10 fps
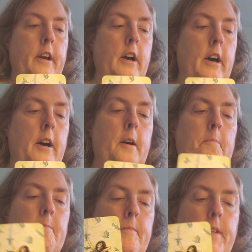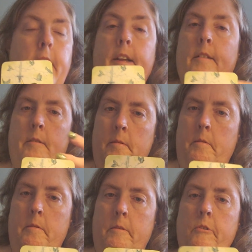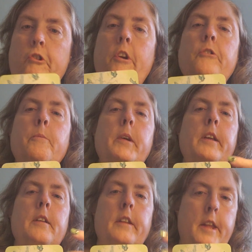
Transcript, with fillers: um, that judgment,